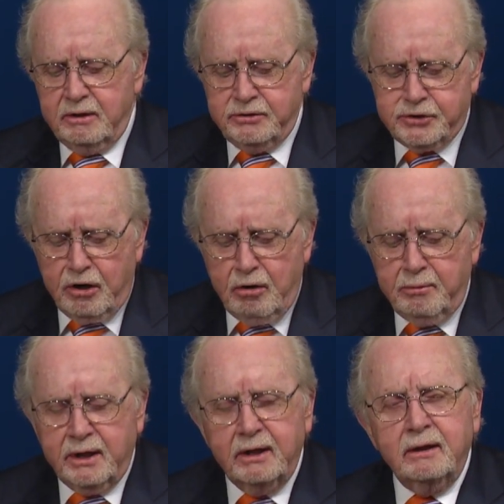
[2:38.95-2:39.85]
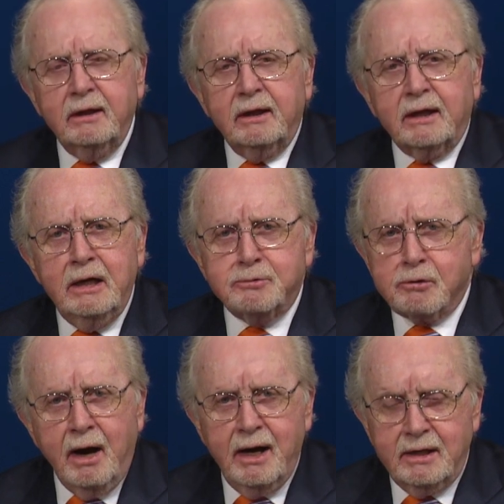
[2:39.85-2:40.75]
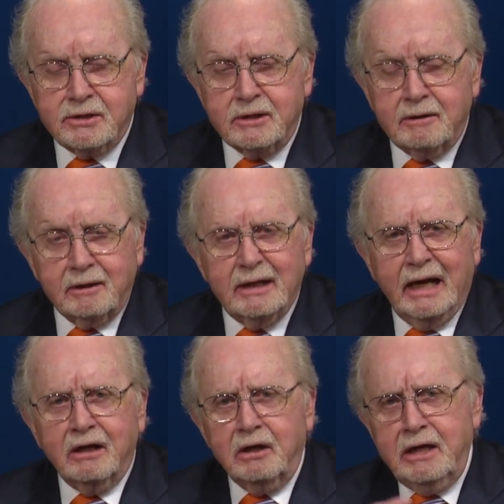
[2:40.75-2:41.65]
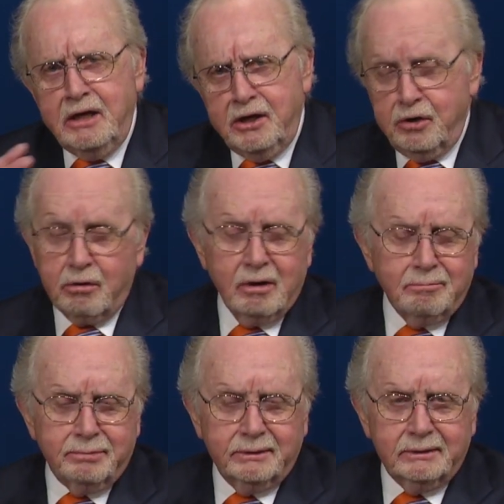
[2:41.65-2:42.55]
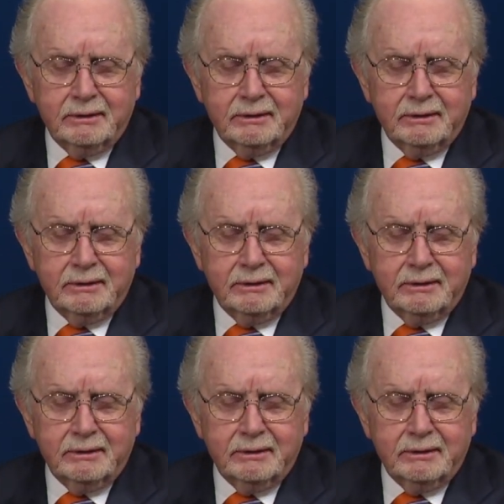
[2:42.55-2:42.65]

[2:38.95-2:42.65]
Germany keeps rising and leading Europe,